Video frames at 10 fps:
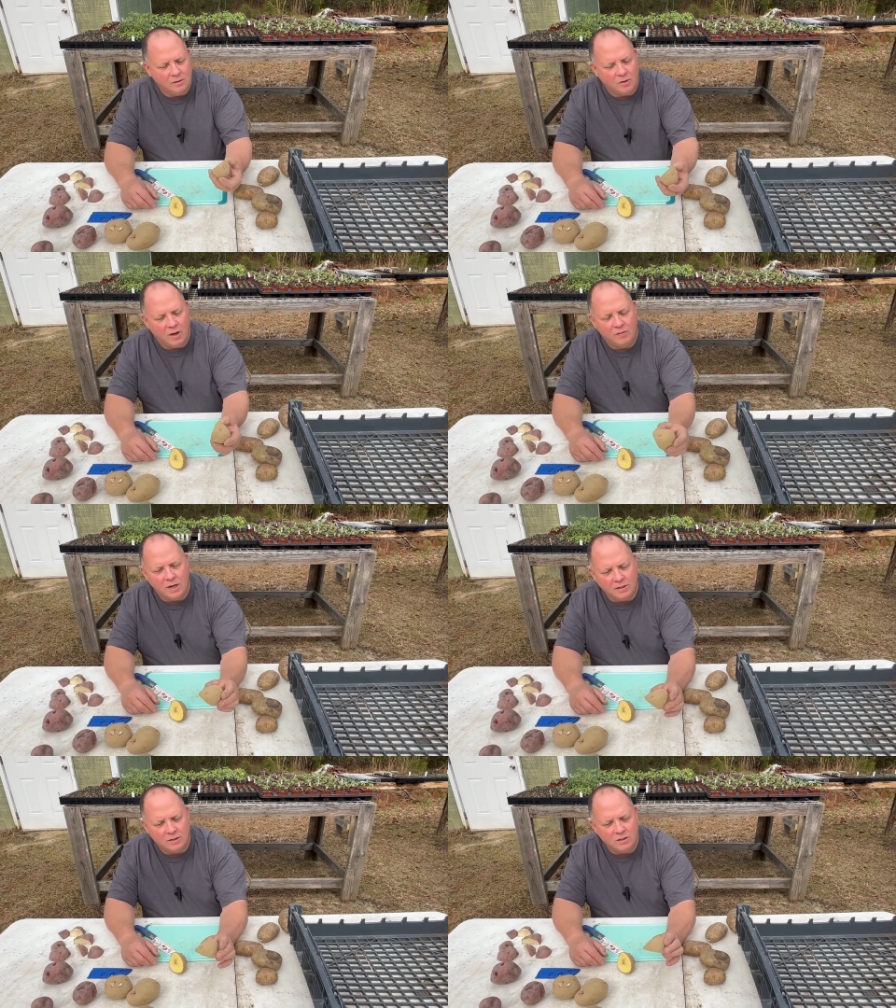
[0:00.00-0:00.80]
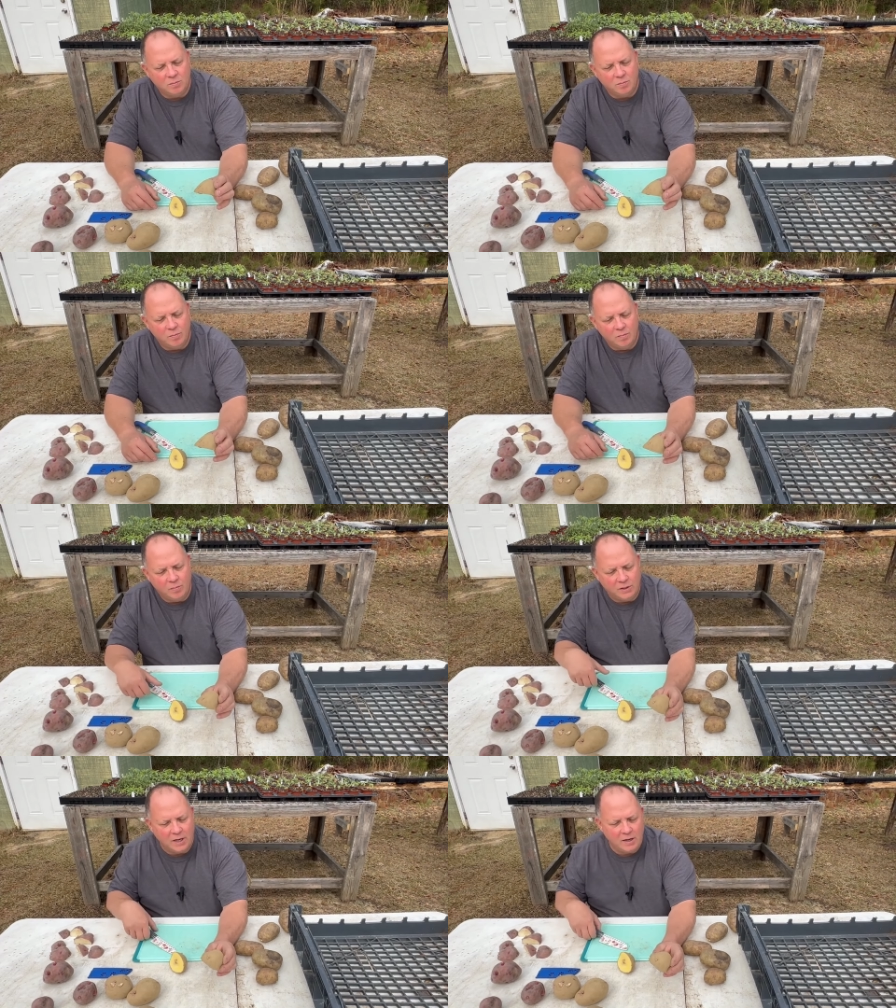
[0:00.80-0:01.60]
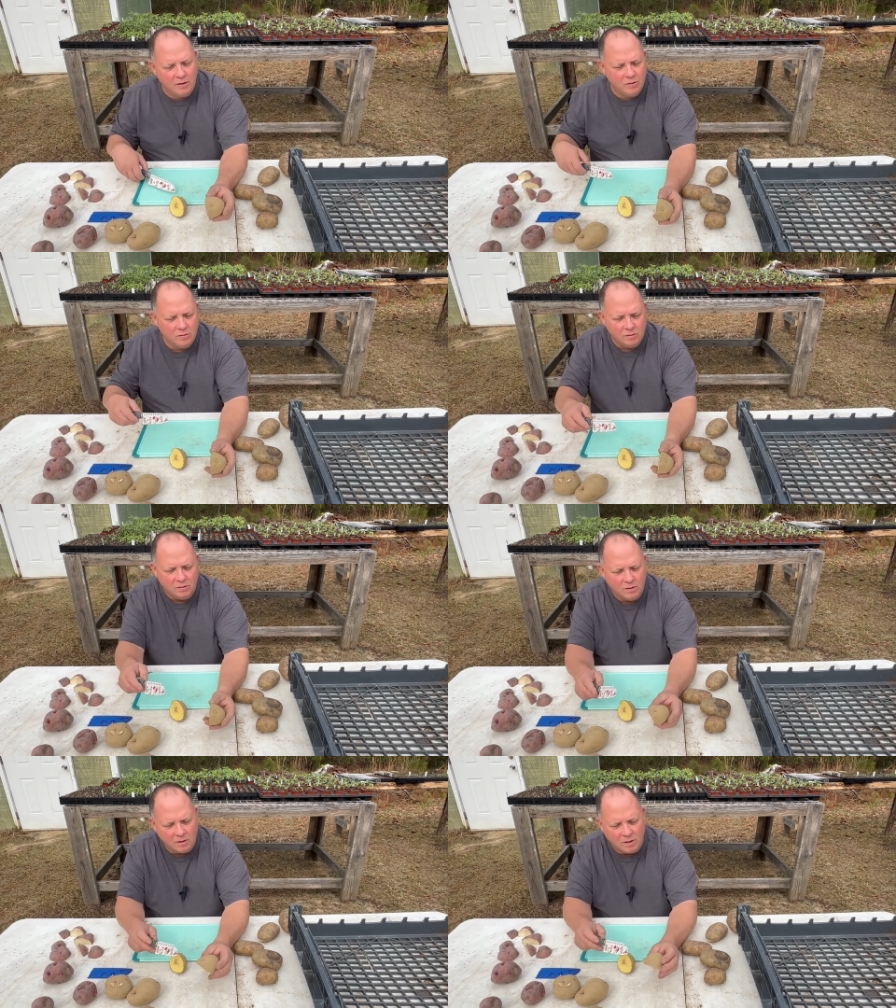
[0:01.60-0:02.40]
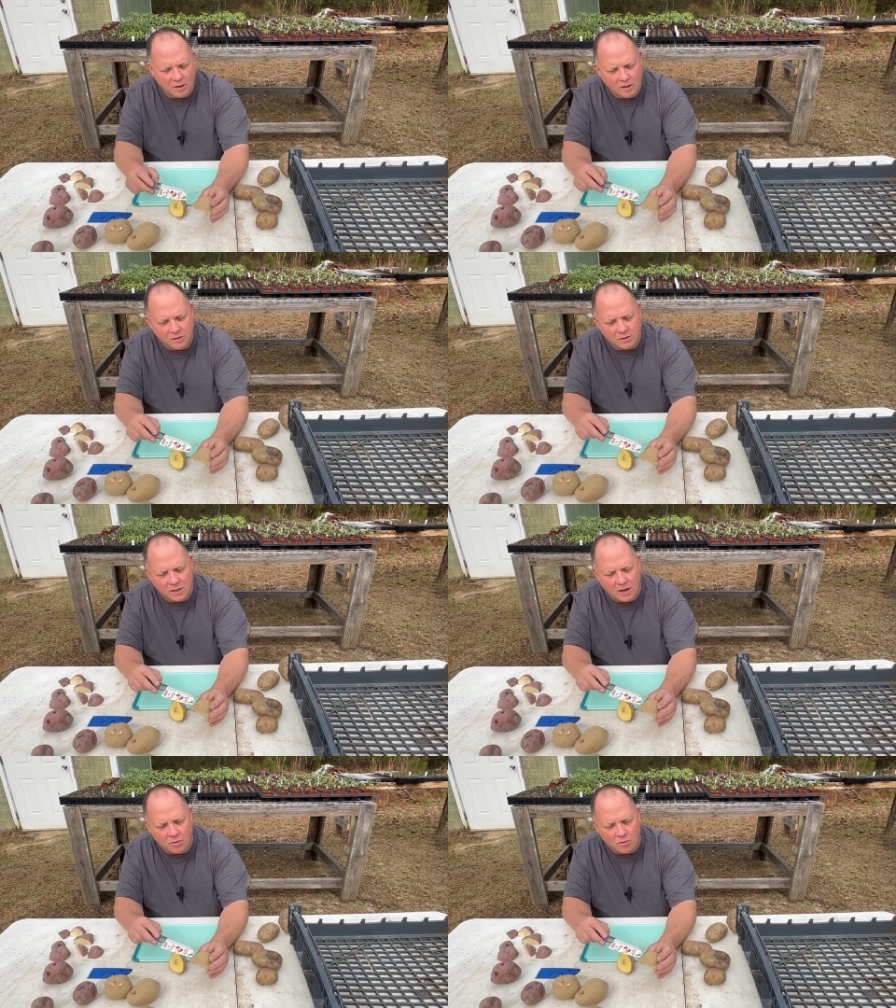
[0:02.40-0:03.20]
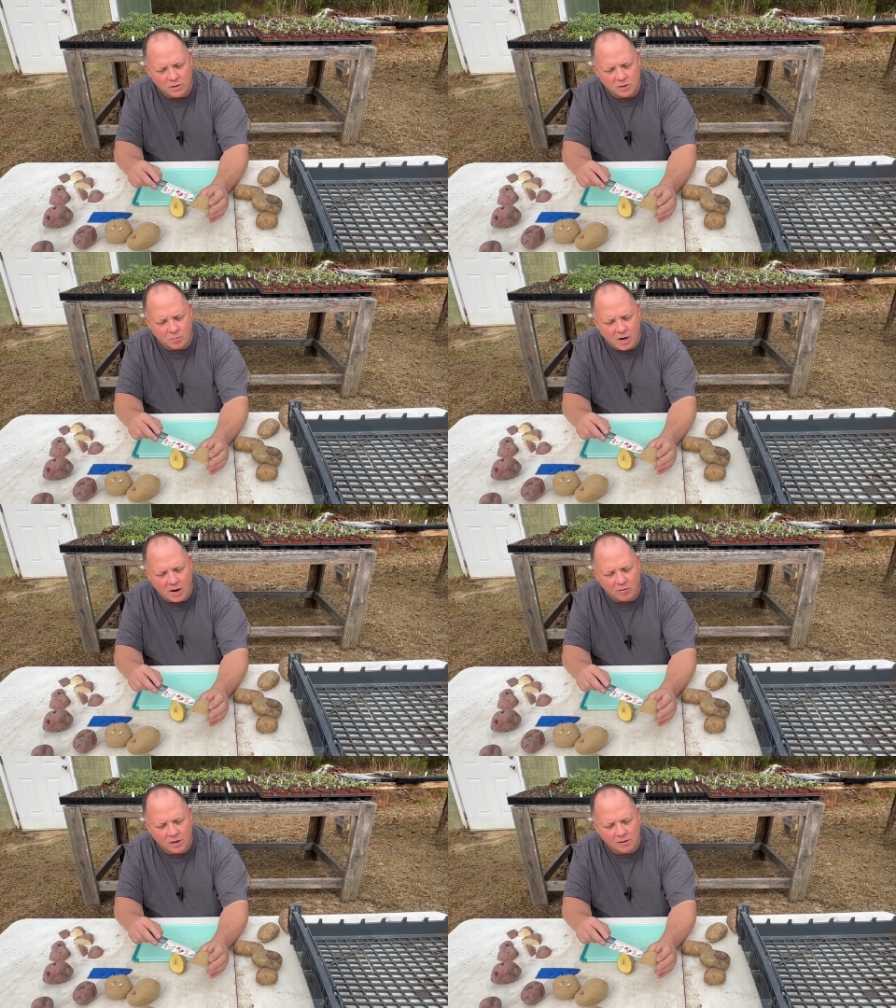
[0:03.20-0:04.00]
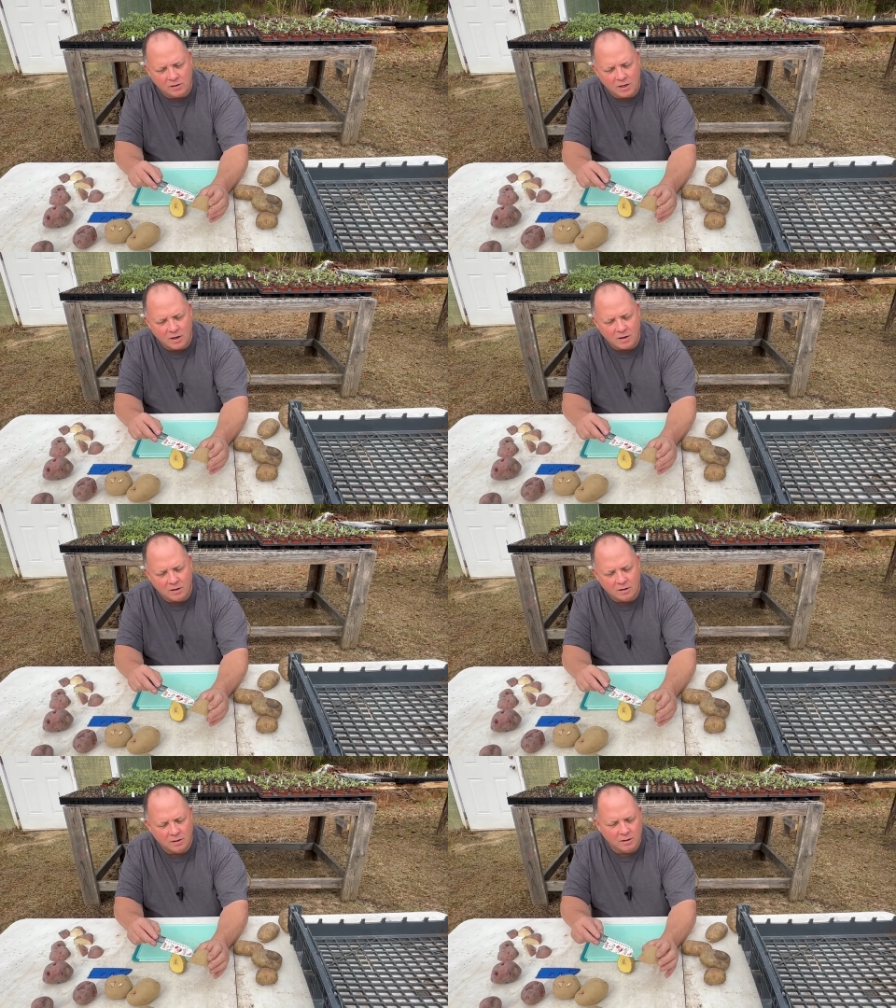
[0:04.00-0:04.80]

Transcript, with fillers: so I've cut this potato. You can see that one sprout right there,